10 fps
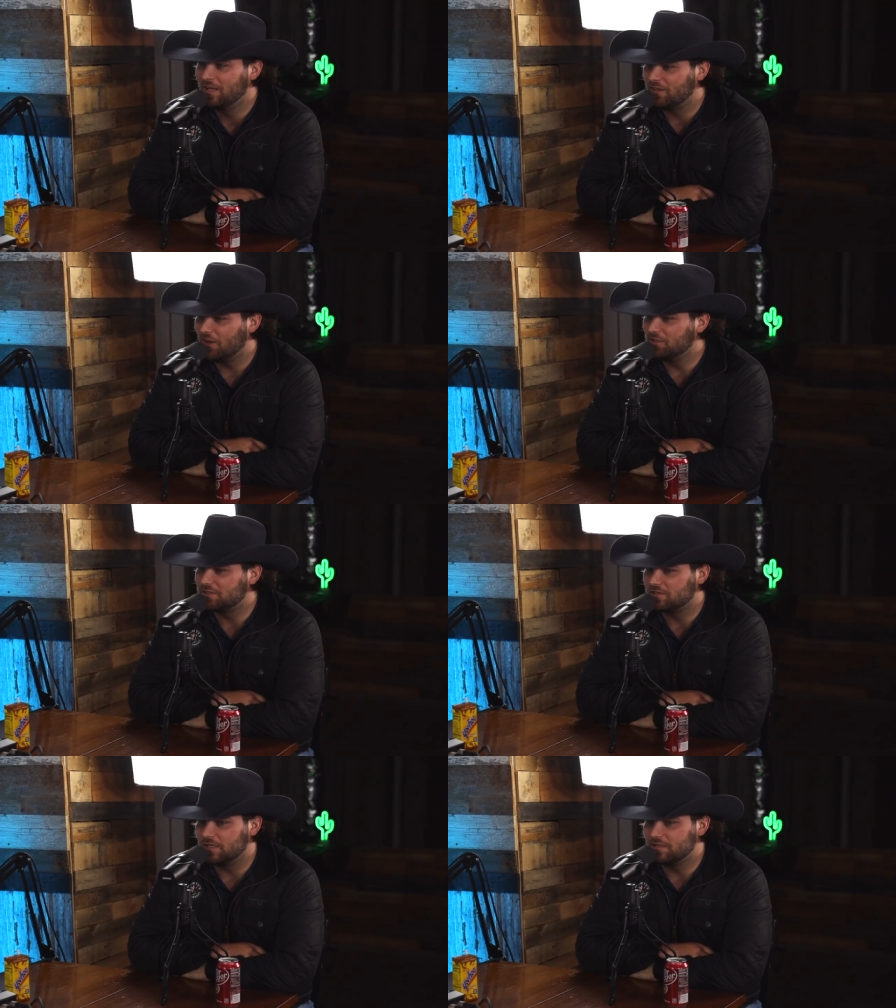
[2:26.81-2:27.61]
no,
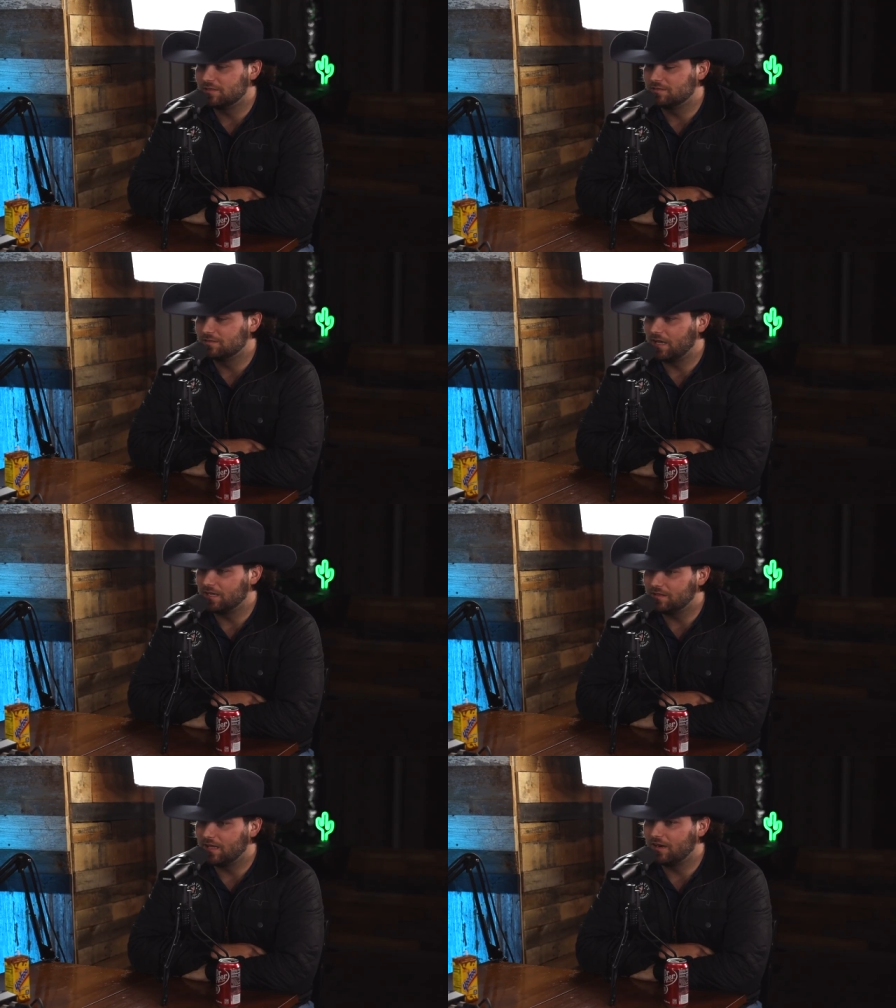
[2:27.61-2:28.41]
it's, it's, I
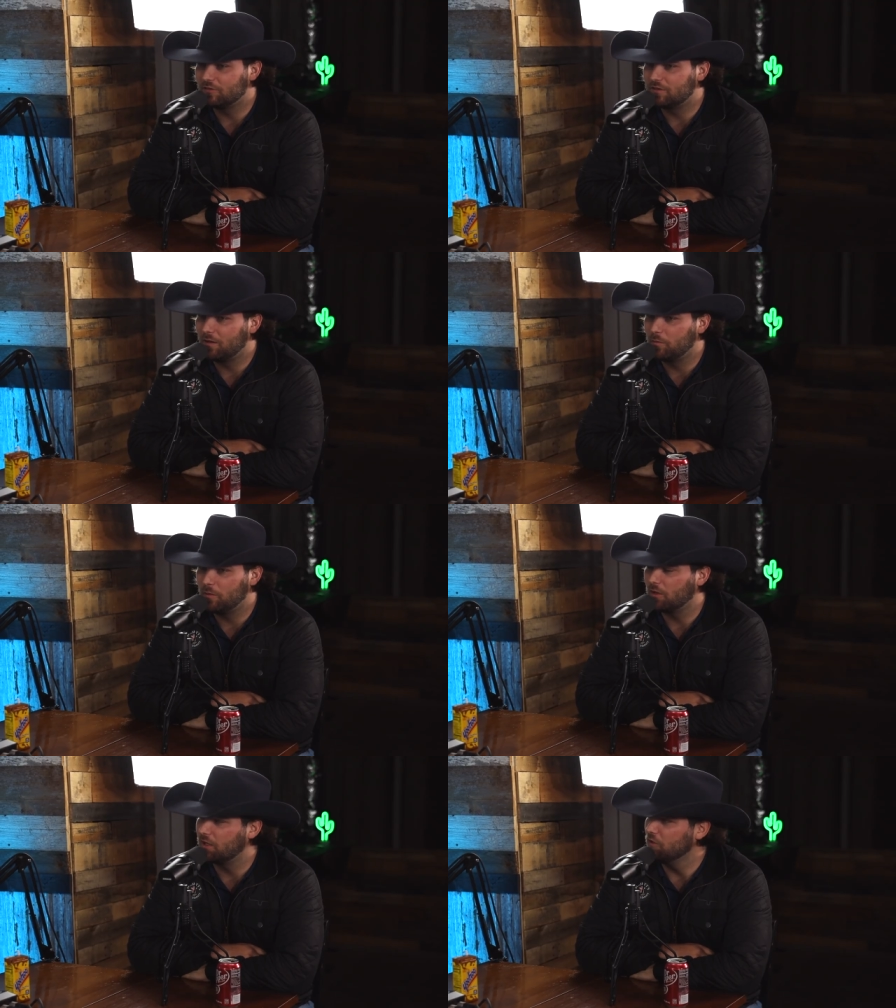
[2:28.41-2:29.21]
get that all the time. People are like,